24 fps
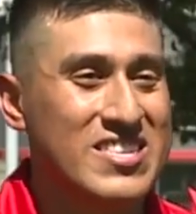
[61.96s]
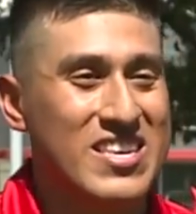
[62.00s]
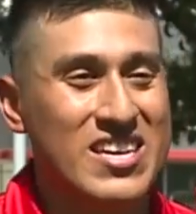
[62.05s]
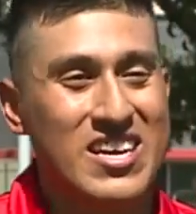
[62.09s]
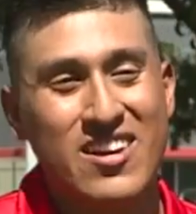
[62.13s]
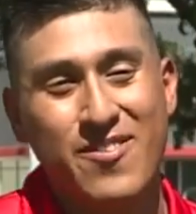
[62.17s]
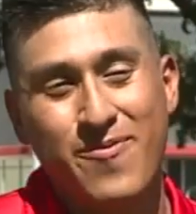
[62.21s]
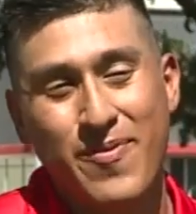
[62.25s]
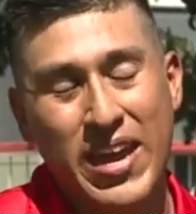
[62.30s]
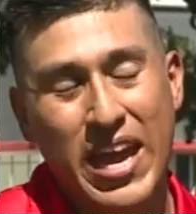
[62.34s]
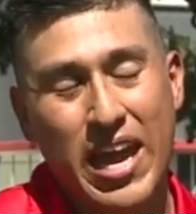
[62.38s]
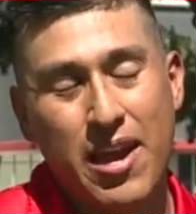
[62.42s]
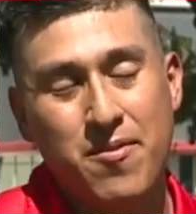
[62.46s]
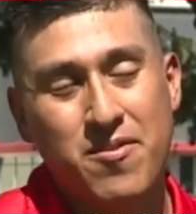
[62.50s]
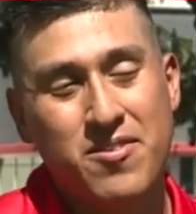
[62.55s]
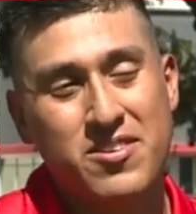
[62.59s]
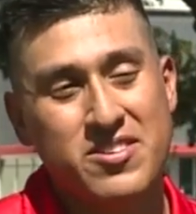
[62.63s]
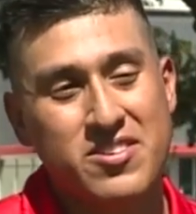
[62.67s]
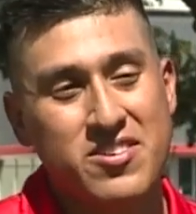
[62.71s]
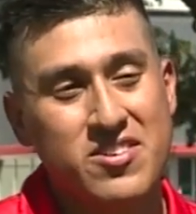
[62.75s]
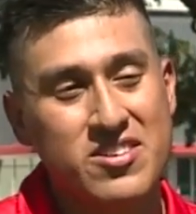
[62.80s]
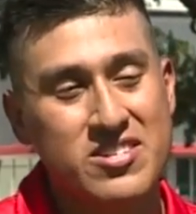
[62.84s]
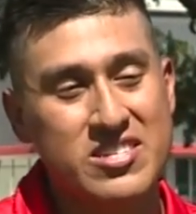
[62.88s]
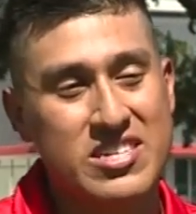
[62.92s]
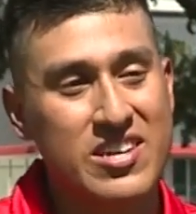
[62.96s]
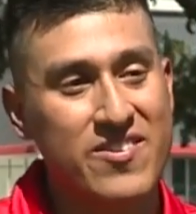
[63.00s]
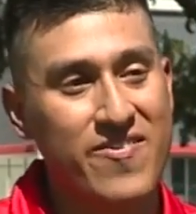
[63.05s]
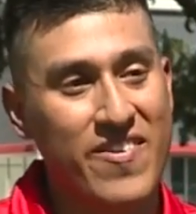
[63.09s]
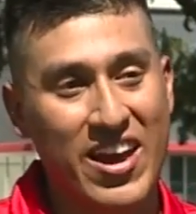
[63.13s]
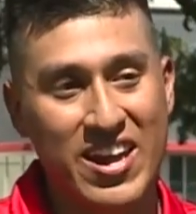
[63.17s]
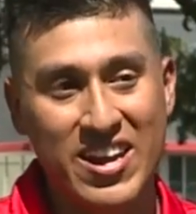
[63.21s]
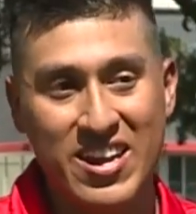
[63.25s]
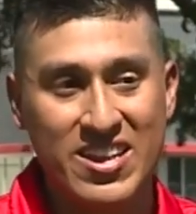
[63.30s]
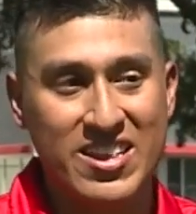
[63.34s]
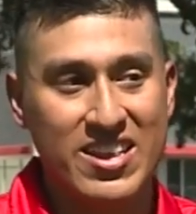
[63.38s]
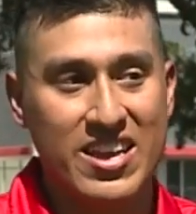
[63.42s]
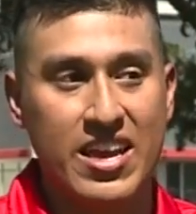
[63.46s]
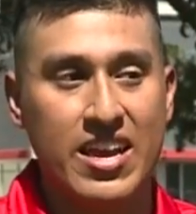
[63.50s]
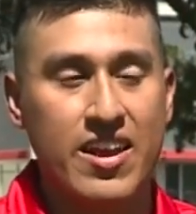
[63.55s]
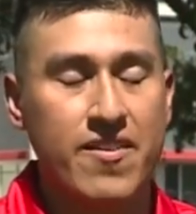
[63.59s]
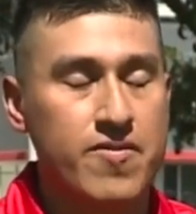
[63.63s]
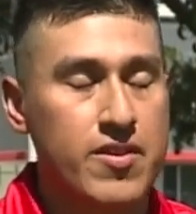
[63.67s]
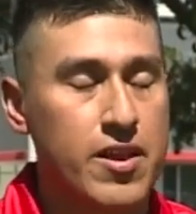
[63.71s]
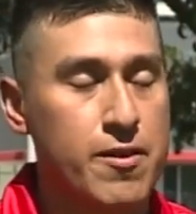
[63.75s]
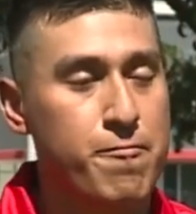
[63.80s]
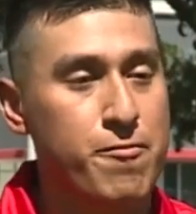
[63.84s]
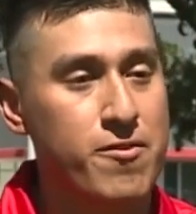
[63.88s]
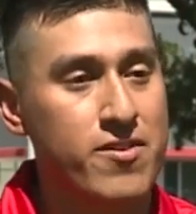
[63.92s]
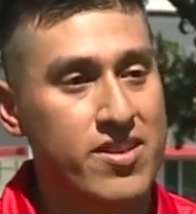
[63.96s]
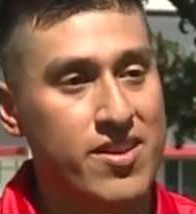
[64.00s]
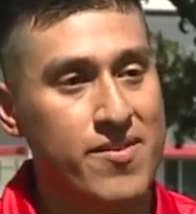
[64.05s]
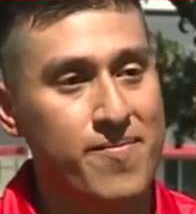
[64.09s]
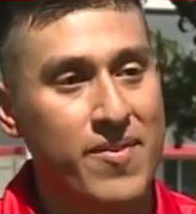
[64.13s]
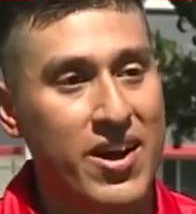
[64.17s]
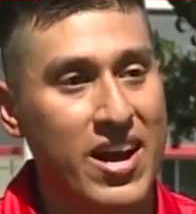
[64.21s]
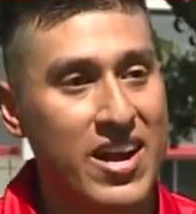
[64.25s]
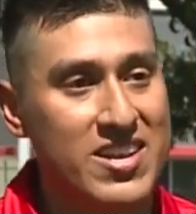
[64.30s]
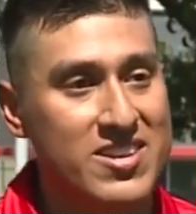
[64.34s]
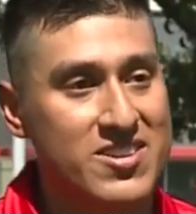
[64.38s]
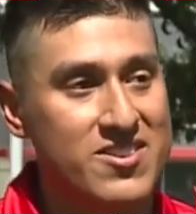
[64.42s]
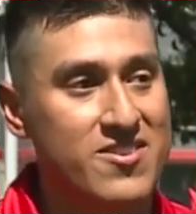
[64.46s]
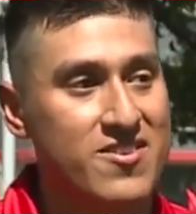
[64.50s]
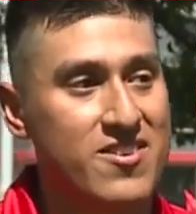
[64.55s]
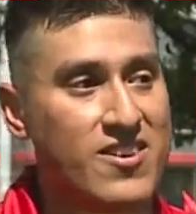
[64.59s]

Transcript: they would be able to achieve anything if they put their mind to